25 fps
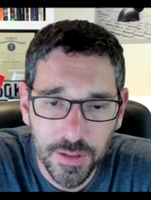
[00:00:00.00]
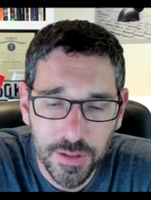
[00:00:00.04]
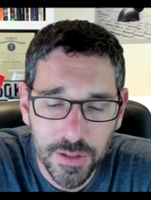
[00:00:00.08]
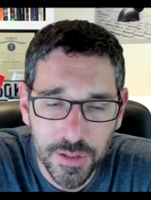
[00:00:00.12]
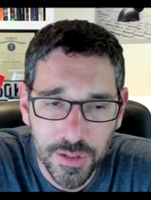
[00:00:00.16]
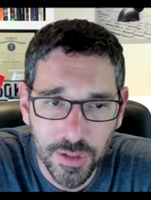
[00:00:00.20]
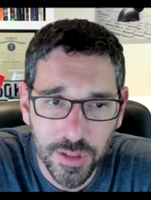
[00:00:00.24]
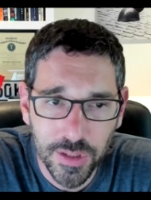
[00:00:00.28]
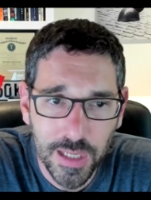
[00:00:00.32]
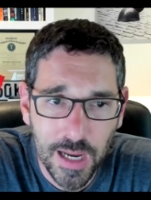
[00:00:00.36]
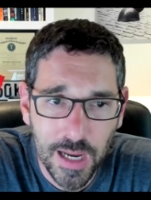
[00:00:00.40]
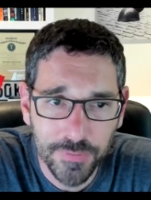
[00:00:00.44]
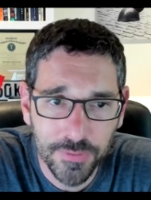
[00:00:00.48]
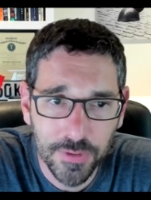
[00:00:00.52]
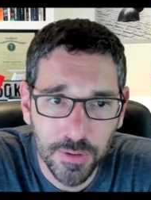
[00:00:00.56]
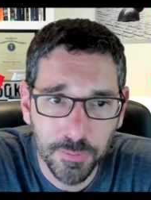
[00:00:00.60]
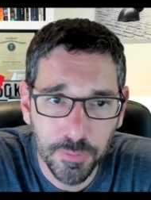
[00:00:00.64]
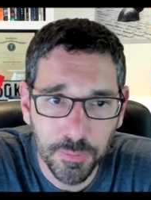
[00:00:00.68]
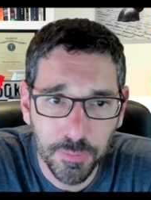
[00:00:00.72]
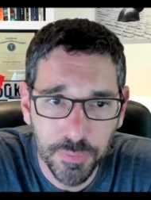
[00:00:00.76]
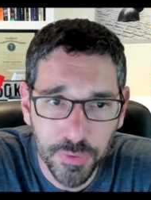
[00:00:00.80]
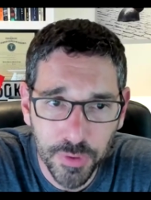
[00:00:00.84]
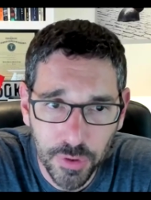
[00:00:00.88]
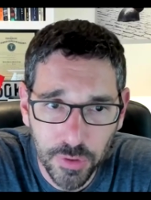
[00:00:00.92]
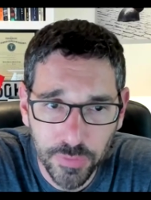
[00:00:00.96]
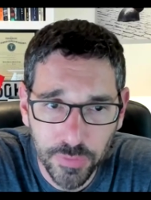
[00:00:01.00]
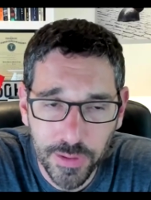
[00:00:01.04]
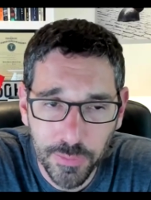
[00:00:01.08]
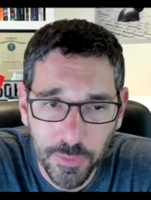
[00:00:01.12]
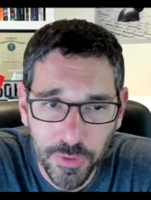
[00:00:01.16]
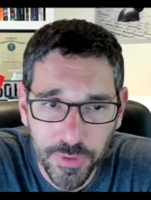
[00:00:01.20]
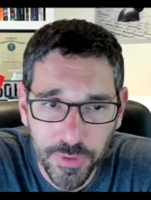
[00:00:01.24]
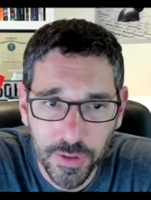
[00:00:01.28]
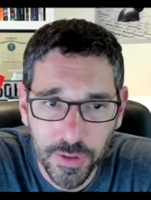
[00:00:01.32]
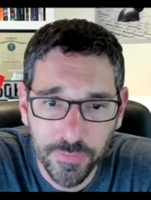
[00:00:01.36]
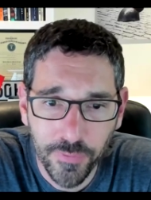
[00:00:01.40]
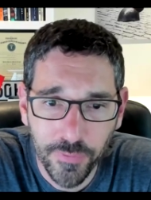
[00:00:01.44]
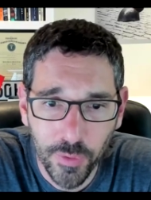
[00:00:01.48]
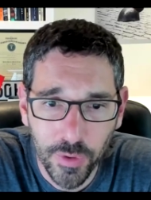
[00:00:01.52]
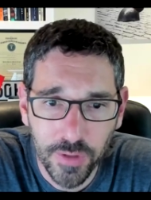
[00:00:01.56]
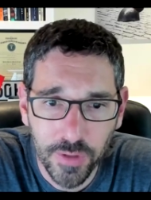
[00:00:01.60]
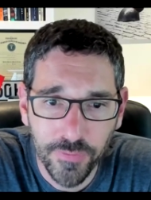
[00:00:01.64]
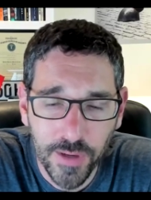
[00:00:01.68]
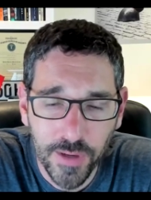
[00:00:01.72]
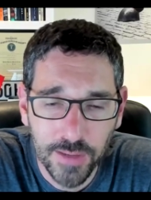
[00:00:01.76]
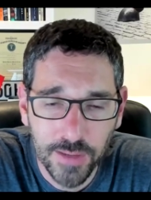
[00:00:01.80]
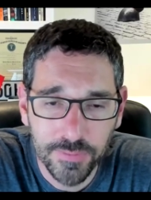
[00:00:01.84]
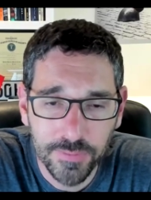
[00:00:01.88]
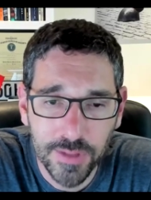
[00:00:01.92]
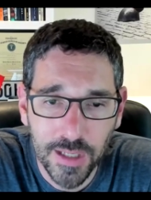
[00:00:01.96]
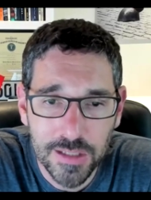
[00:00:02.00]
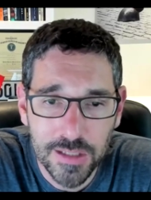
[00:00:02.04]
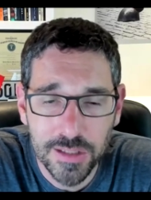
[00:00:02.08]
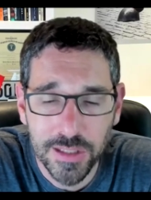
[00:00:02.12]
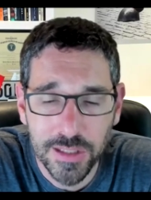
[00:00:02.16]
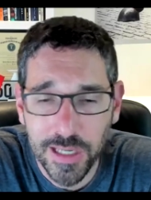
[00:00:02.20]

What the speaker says: So they have to prove them within 45 days.